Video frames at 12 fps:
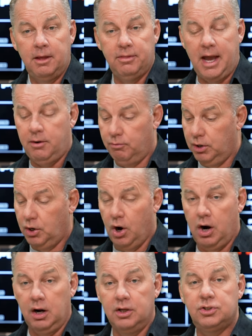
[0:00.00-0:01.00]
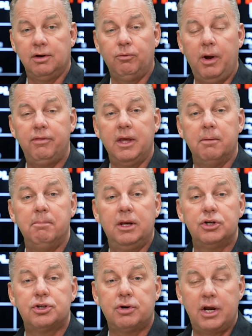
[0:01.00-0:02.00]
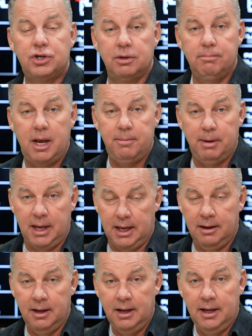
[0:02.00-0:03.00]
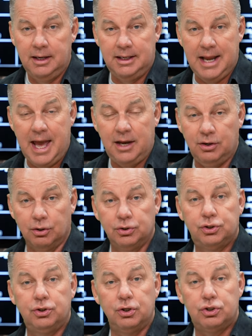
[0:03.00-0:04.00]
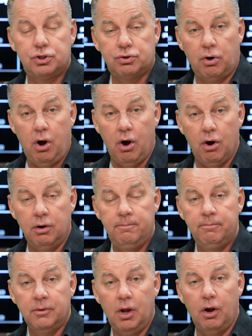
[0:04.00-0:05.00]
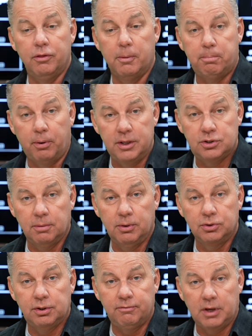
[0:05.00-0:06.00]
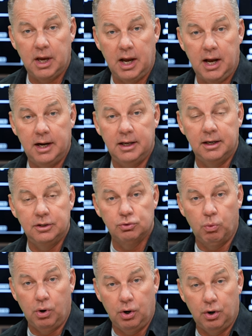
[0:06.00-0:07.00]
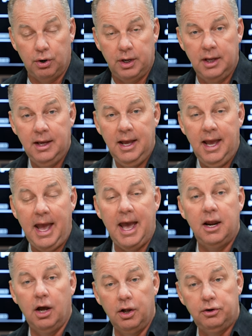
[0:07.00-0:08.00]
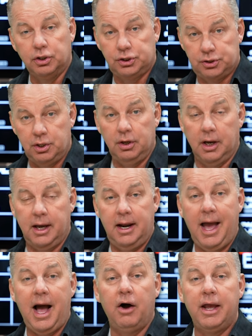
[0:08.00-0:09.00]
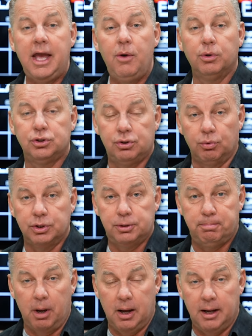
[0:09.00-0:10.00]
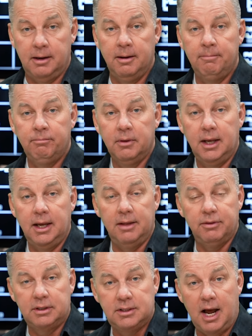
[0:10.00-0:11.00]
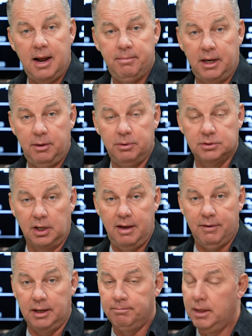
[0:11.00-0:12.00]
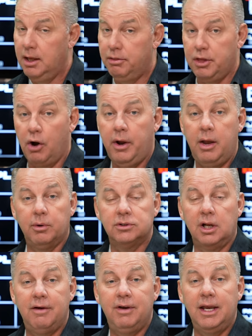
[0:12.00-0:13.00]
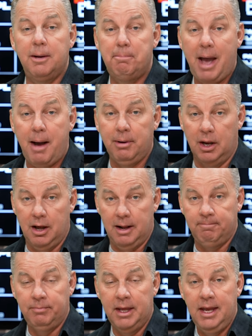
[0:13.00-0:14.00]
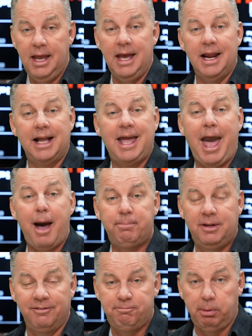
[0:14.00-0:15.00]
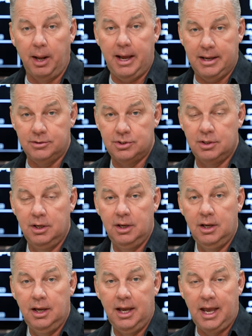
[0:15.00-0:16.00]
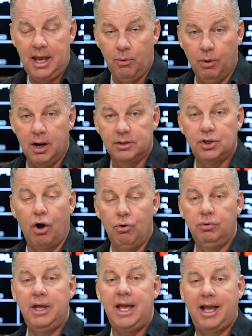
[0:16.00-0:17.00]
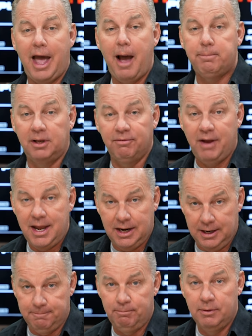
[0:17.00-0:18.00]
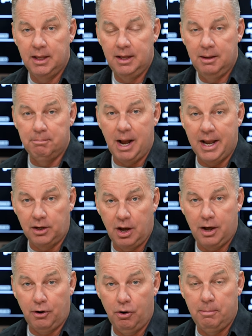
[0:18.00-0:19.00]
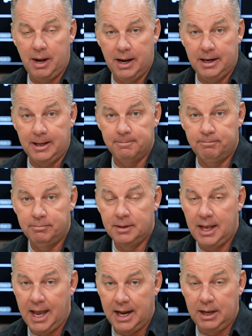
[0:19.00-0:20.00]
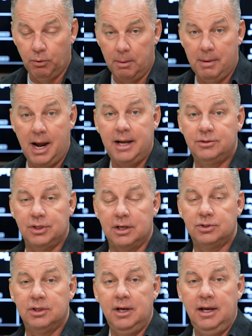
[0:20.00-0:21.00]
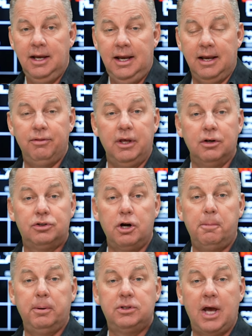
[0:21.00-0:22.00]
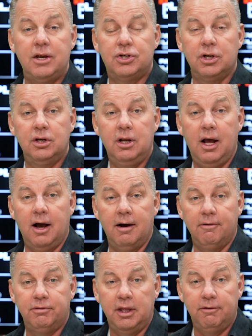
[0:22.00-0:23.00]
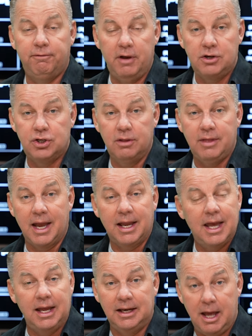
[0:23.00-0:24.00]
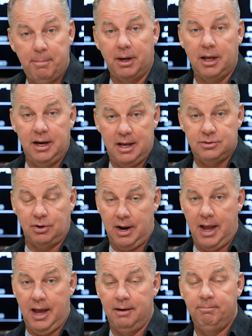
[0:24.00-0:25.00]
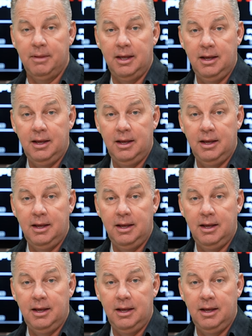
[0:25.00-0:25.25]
that regardless of what the administration may be, Daniel stood strong on the principles of God and His Word and understood how he was to respond in the time that he was living. Though he was living in Babylon, in a captive place, he was only captivated by God Almighty. And he reminds us in the interpretation of the vision that King Nebuchadnezzar had,